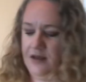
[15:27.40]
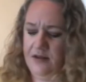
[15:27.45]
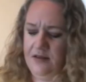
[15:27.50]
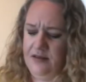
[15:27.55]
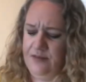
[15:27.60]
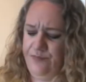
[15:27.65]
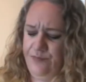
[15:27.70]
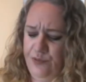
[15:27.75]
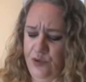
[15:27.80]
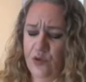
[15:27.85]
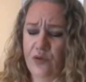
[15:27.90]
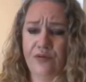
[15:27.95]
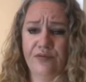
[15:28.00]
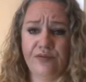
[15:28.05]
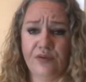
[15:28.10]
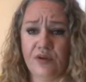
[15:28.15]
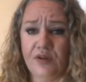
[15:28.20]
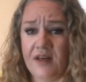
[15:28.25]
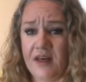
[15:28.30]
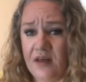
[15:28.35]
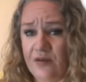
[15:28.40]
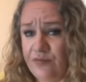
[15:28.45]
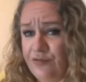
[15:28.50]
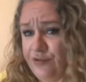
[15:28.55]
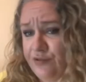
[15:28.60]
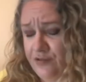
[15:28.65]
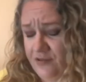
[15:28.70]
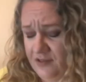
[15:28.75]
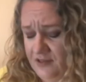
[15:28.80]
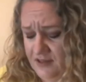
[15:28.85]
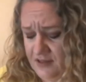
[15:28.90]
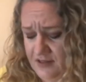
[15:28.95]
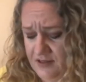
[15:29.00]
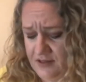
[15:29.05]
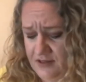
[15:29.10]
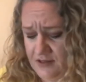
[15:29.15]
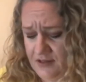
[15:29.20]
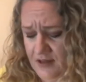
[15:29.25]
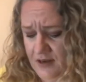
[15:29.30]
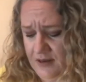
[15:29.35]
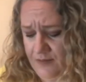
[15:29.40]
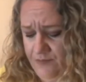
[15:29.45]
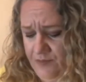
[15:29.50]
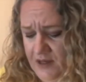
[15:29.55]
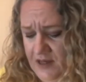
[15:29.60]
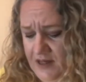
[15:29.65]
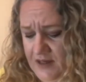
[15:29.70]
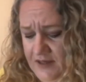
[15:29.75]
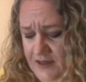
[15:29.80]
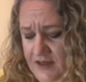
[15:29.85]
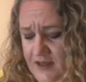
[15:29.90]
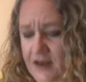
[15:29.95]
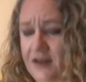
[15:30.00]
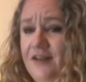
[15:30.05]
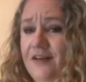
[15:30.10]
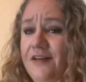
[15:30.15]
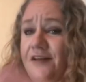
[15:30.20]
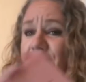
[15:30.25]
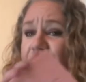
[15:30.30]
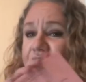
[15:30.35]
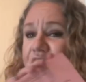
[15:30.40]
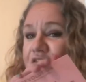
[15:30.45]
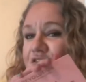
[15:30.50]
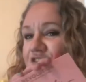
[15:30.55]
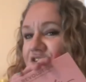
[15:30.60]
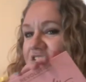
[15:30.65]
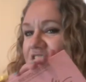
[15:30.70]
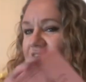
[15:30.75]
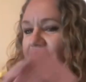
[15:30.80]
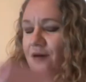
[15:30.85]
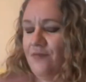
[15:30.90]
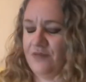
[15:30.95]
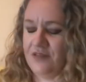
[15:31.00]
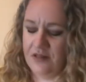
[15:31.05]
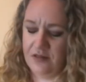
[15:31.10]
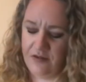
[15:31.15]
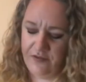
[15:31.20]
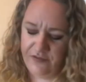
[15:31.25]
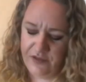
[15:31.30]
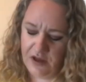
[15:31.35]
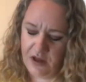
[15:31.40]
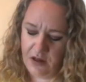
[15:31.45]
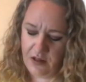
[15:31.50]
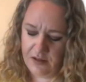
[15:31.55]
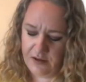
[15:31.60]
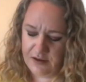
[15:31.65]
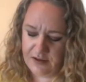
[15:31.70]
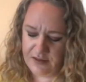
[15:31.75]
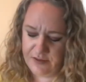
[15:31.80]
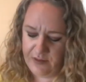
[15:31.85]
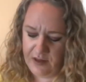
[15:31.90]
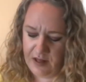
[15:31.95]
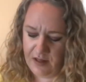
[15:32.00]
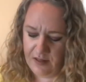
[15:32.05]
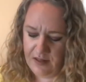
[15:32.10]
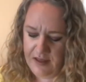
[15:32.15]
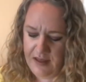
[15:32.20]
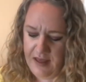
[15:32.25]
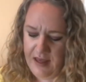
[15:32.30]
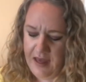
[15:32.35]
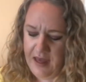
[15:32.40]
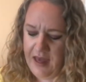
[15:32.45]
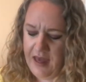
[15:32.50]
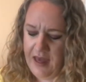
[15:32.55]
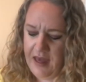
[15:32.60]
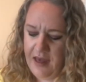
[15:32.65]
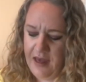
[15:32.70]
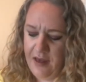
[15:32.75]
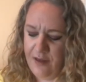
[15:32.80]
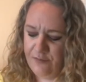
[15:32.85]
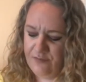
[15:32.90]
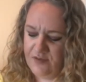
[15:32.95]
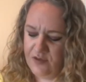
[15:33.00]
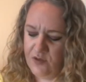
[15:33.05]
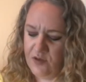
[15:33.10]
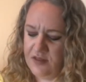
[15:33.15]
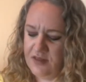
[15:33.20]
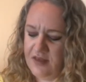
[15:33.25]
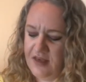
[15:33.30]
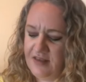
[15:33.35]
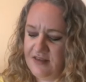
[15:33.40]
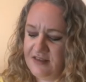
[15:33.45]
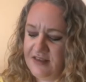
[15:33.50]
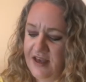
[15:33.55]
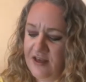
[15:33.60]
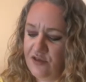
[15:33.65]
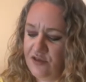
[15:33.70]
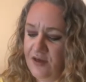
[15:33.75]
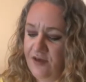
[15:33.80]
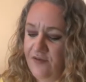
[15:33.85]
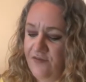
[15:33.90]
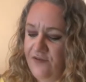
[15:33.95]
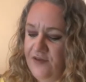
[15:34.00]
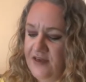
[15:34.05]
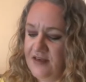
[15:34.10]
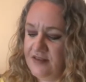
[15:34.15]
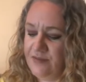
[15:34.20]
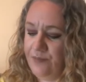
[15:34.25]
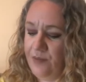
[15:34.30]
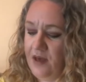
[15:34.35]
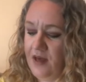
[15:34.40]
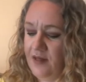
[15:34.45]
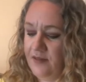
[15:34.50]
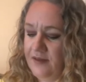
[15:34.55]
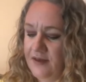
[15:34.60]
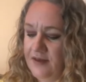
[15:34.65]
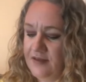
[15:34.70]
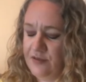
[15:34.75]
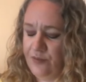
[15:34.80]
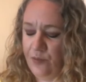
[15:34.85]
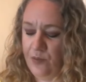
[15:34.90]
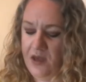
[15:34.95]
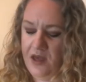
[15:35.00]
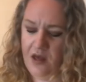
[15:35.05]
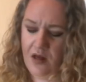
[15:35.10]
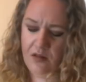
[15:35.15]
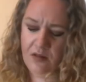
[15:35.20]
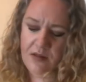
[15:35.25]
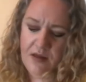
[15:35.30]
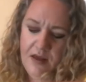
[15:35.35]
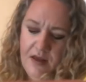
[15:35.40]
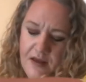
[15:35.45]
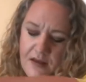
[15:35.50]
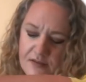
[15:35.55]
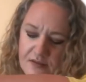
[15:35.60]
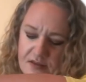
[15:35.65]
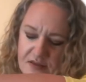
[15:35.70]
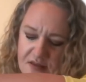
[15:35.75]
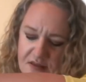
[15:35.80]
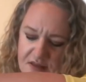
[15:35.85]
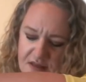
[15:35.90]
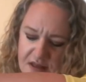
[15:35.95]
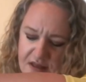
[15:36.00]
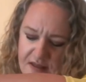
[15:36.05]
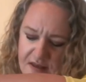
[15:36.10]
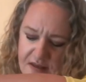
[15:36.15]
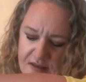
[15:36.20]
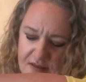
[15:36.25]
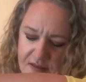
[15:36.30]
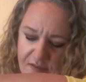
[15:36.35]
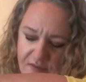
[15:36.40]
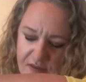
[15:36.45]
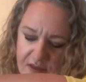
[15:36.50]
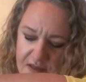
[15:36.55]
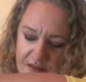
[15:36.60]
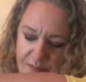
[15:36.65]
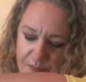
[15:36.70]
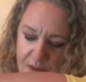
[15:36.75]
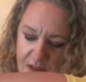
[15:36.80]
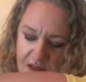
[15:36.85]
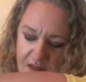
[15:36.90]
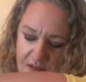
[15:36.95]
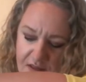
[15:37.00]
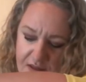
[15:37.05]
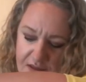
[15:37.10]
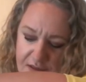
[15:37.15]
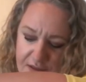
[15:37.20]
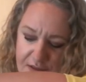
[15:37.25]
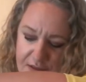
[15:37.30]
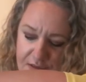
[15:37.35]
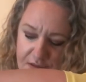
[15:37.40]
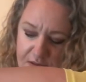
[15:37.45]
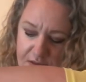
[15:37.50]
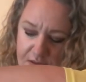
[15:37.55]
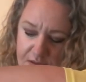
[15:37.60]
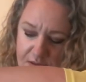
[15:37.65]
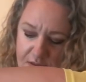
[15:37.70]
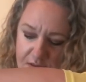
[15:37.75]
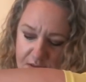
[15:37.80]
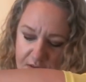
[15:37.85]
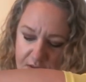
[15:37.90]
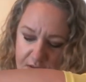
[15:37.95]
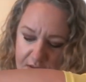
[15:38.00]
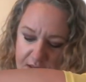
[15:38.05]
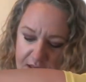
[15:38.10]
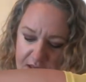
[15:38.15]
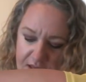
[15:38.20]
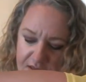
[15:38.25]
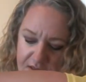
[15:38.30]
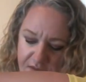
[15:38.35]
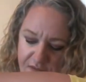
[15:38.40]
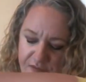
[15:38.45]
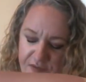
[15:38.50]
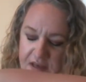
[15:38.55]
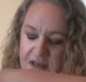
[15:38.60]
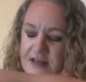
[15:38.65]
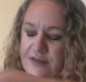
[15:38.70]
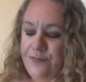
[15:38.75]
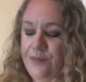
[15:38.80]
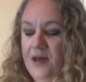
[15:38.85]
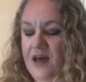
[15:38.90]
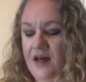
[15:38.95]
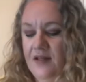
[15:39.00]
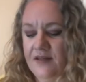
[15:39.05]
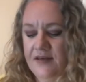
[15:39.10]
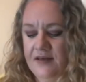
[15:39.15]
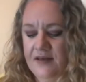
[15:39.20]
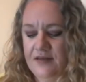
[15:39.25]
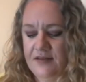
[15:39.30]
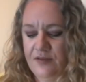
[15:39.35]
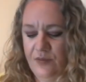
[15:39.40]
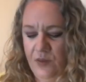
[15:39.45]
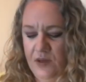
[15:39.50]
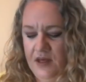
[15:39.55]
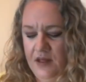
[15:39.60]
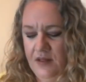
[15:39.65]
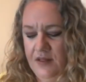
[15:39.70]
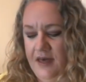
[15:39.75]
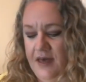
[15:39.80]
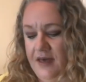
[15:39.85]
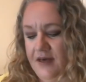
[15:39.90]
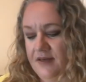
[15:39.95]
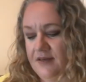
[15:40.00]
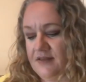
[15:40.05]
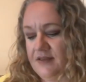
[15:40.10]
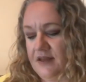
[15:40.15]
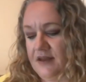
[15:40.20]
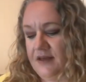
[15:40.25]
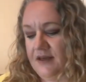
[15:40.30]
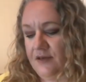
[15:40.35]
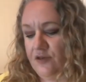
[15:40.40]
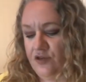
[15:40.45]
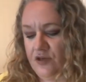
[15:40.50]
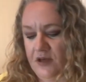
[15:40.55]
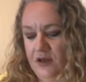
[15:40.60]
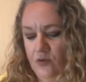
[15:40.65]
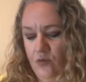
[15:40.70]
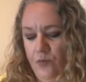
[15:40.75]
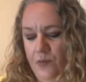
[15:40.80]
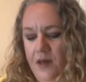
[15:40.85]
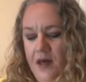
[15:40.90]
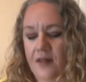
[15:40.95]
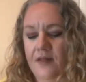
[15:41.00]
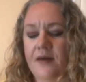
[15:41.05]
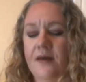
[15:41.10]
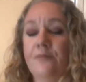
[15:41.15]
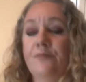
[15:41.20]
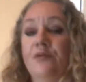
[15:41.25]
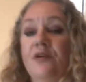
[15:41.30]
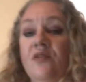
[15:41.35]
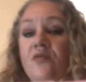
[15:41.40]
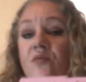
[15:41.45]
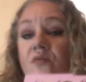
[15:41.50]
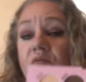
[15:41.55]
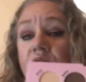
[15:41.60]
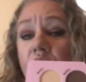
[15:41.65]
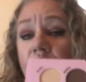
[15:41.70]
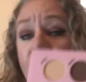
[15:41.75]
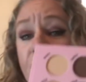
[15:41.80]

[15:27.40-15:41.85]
it's beautiful, absolutely stunning palette. Just happen to love the colour as well. So it's actually a face palette as well. Does it say that it's a face palette? It is a face palette as well as an eyeshadow palette, because we've got the